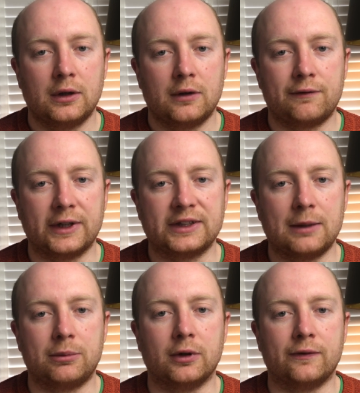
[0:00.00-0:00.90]
For
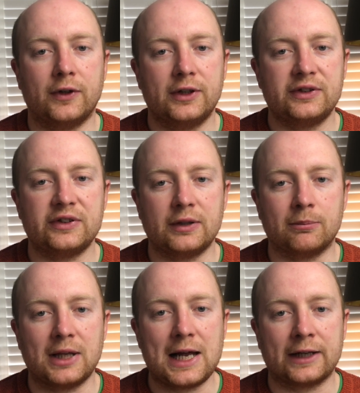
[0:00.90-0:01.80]
example, the verses in
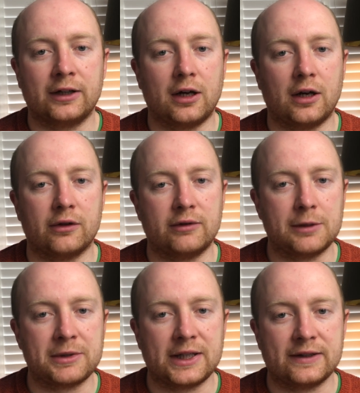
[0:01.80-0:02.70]
black are the
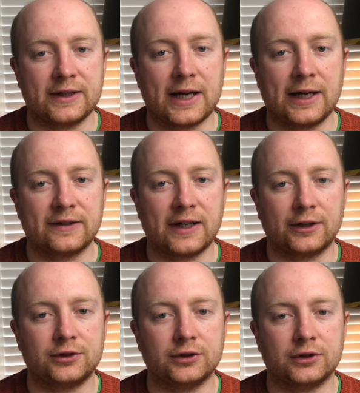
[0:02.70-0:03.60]
repeating A
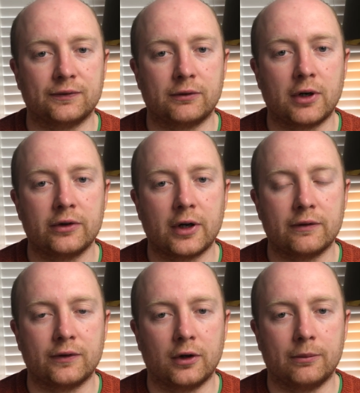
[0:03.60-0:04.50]
sections of the
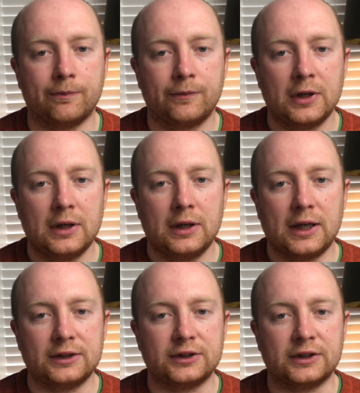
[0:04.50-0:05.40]
rondo form.
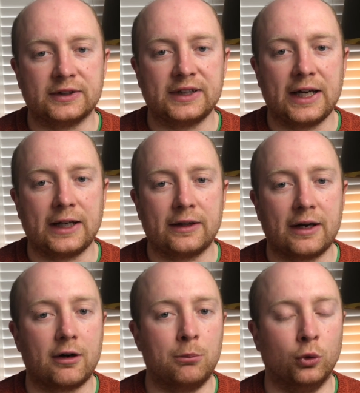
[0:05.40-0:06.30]
As you can see,
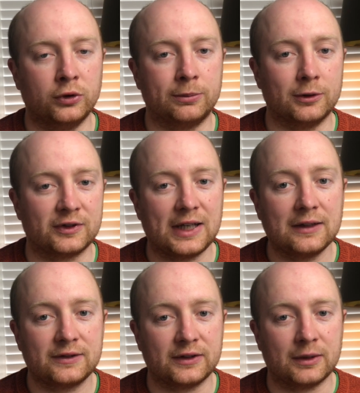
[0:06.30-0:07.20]
there are multiple
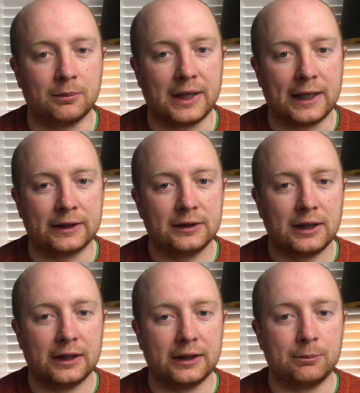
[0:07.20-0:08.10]
stanzas in black,
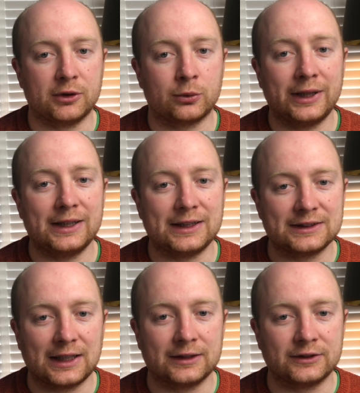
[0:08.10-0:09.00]
and in between
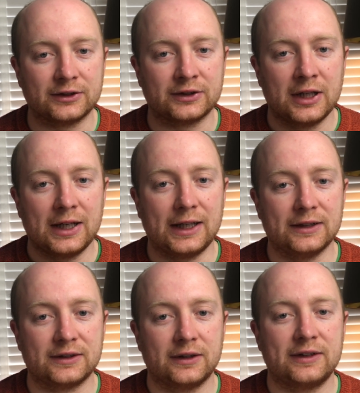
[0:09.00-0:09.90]
these stanzas
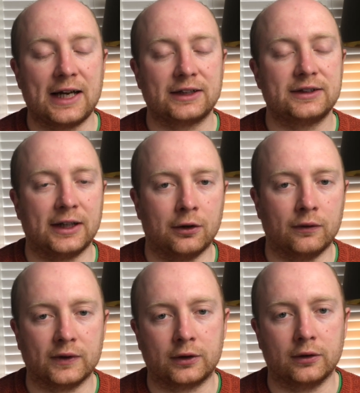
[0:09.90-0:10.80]
is text in
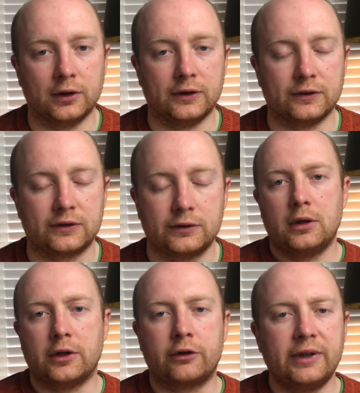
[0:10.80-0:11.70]
other colours.
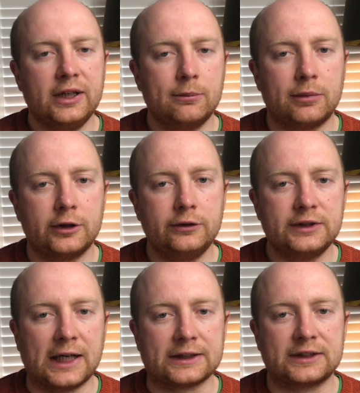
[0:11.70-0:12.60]
The green and blue
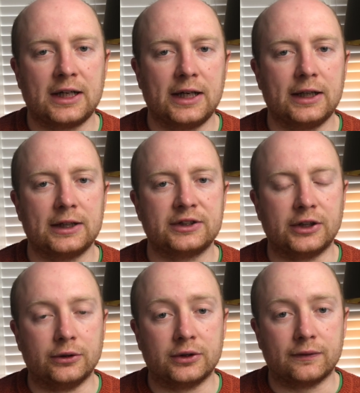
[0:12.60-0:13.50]
text highlights
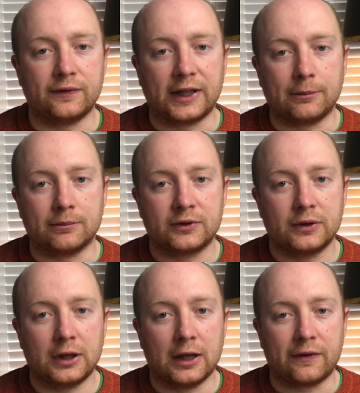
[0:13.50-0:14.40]
the use of theme
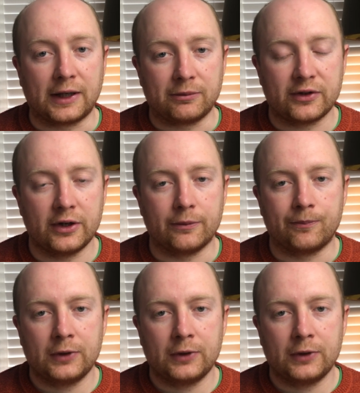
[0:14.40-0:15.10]
2.